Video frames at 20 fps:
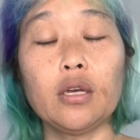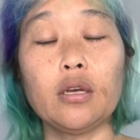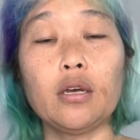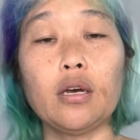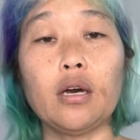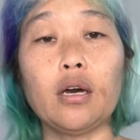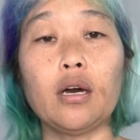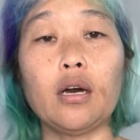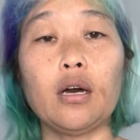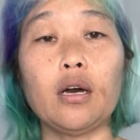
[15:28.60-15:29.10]

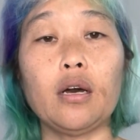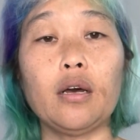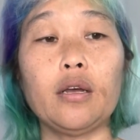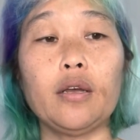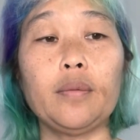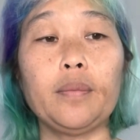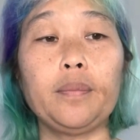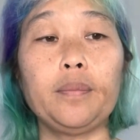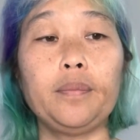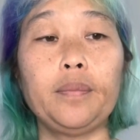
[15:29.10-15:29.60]

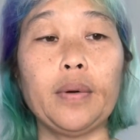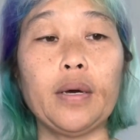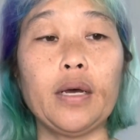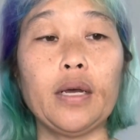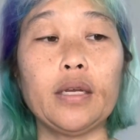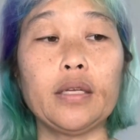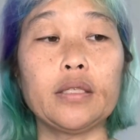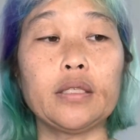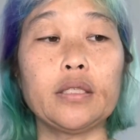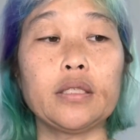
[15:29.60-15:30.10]

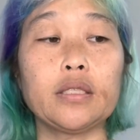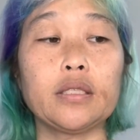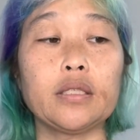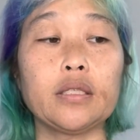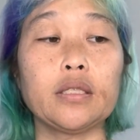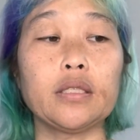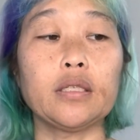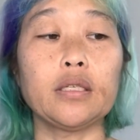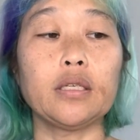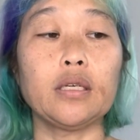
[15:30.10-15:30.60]
but
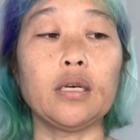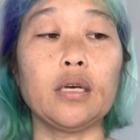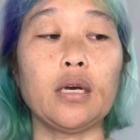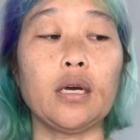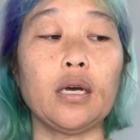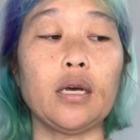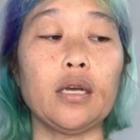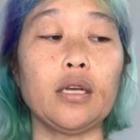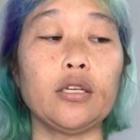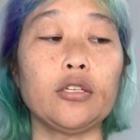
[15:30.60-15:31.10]

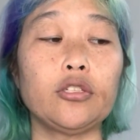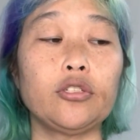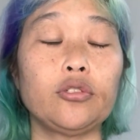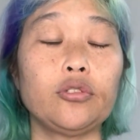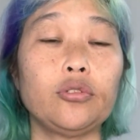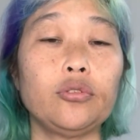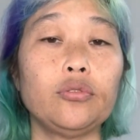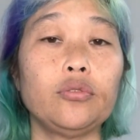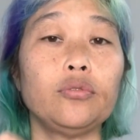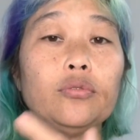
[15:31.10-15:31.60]

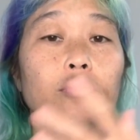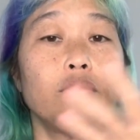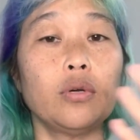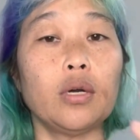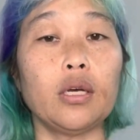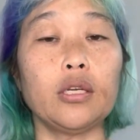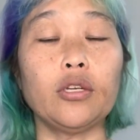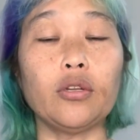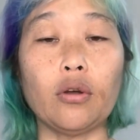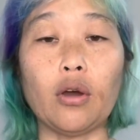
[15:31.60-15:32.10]
to,
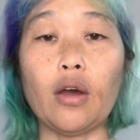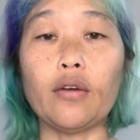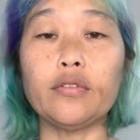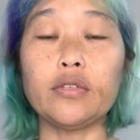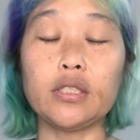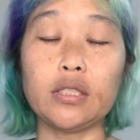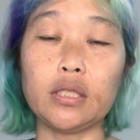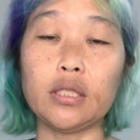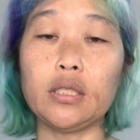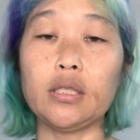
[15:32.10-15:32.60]
you know,
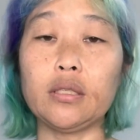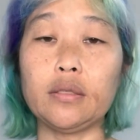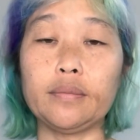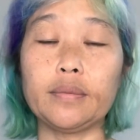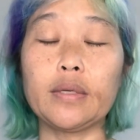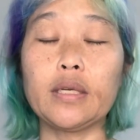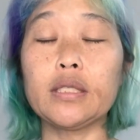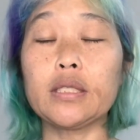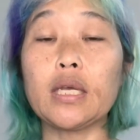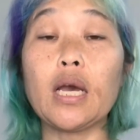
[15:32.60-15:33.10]
obviously,
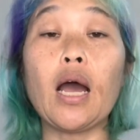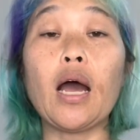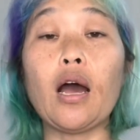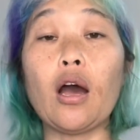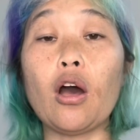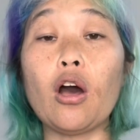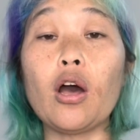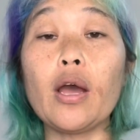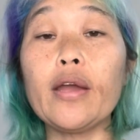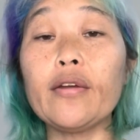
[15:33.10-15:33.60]
because
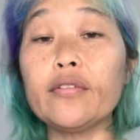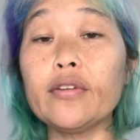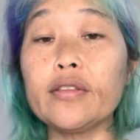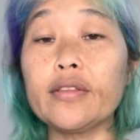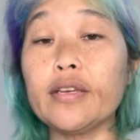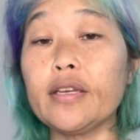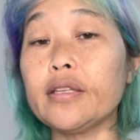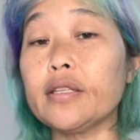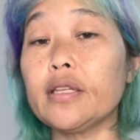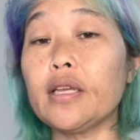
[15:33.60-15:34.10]

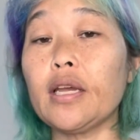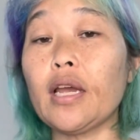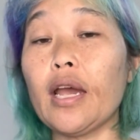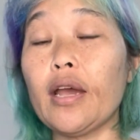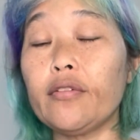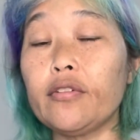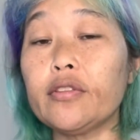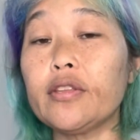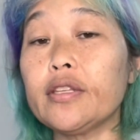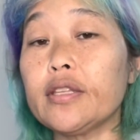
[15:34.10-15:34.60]
everything
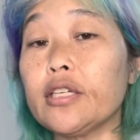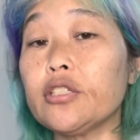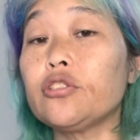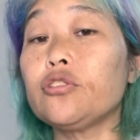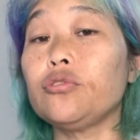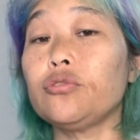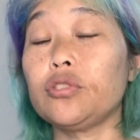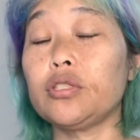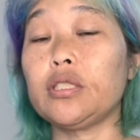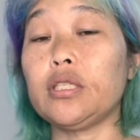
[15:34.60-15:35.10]
that
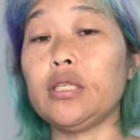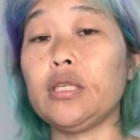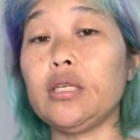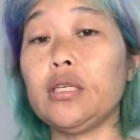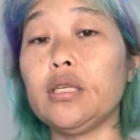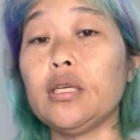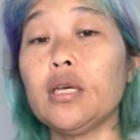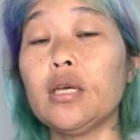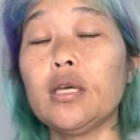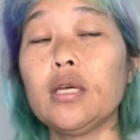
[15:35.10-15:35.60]
you
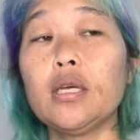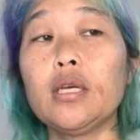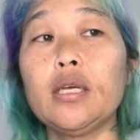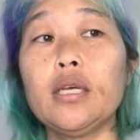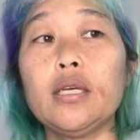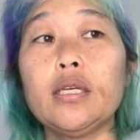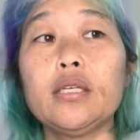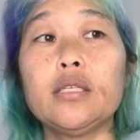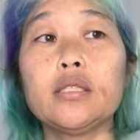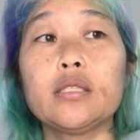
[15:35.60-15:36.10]
see
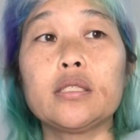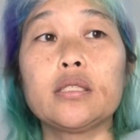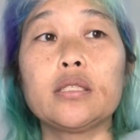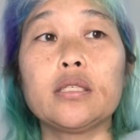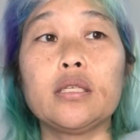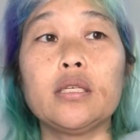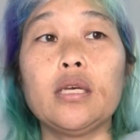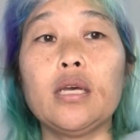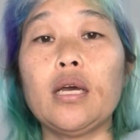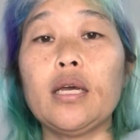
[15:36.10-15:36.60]
is,
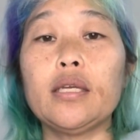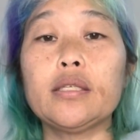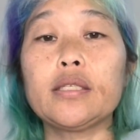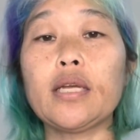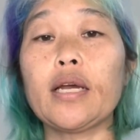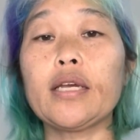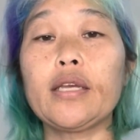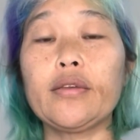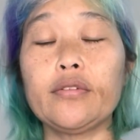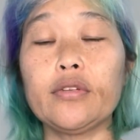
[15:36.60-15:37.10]
it's
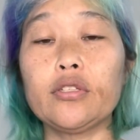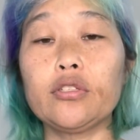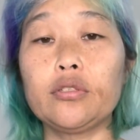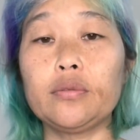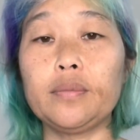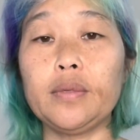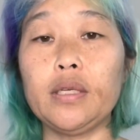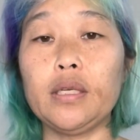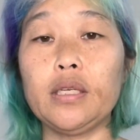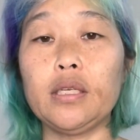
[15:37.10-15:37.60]
not given to
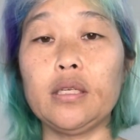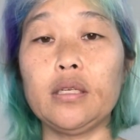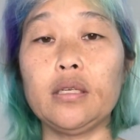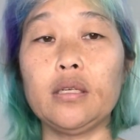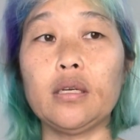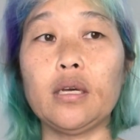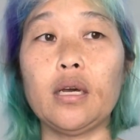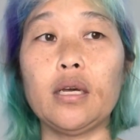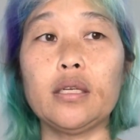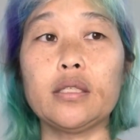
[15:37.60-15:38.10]

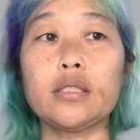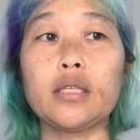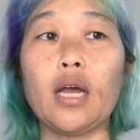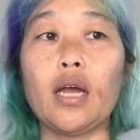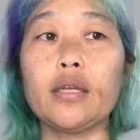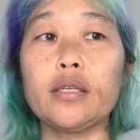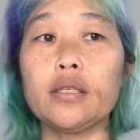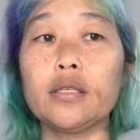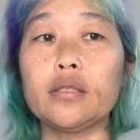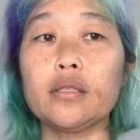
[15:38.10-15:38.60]
me. It's
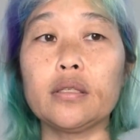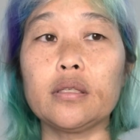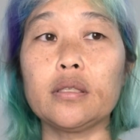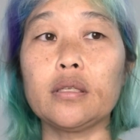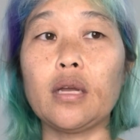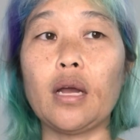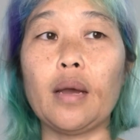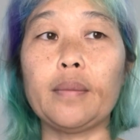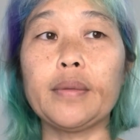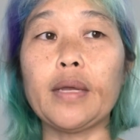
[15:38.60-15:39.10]
not,
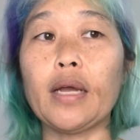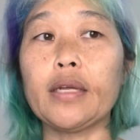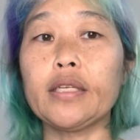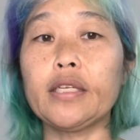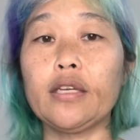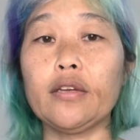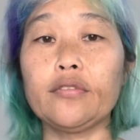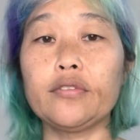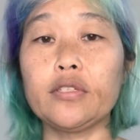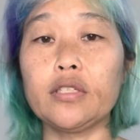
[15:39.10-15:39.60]
I'm not
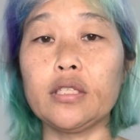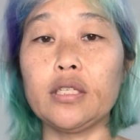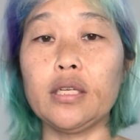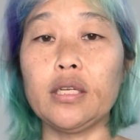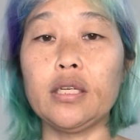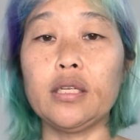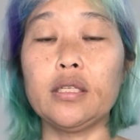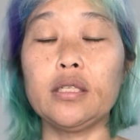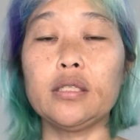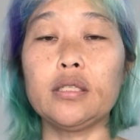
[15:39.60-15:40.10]
gifted
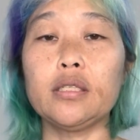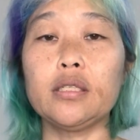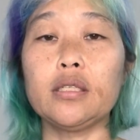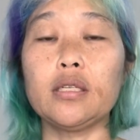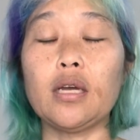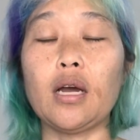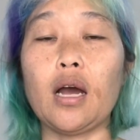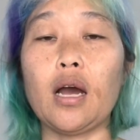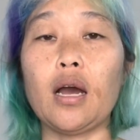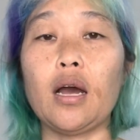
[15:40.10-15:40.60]
it.
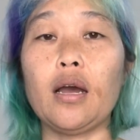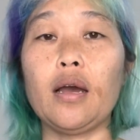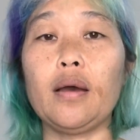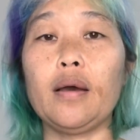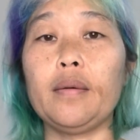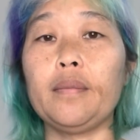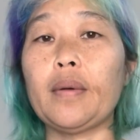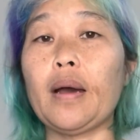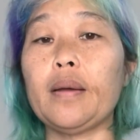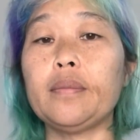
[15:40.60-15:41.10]

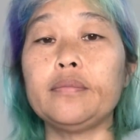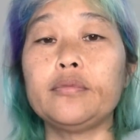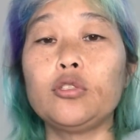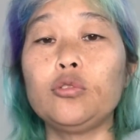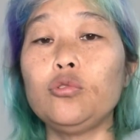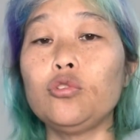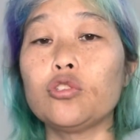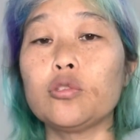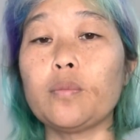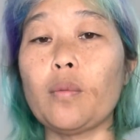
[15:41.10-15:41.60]
I'm
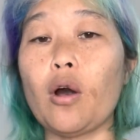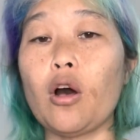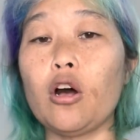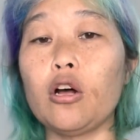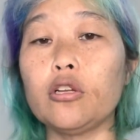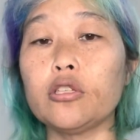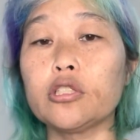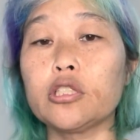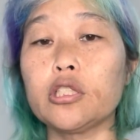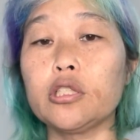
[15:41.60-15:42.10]
too
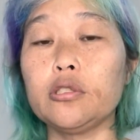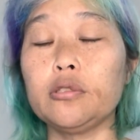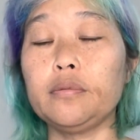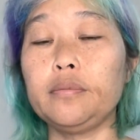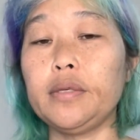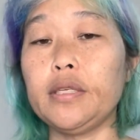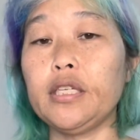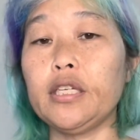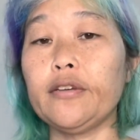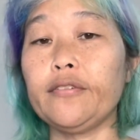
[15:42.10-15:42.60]
small to
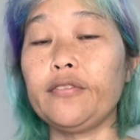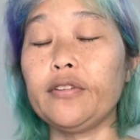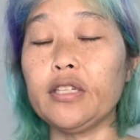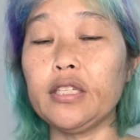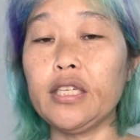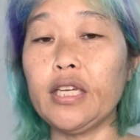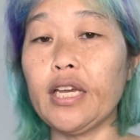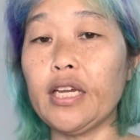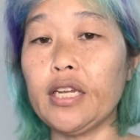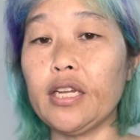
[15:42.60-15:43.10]
be
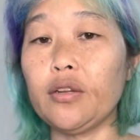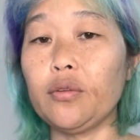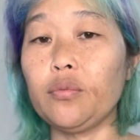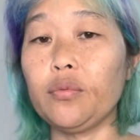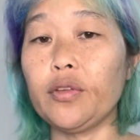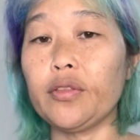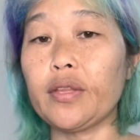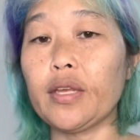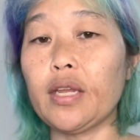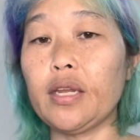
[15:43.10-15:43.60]
affiliated
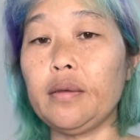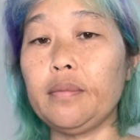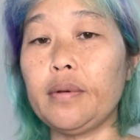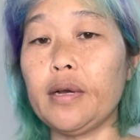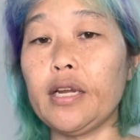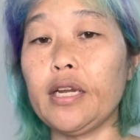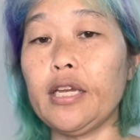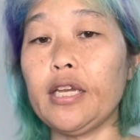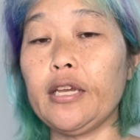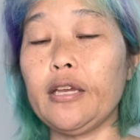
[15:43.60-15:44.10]
with
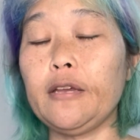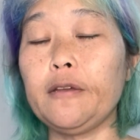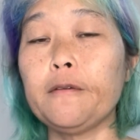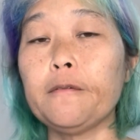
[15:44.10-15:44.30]
anybody.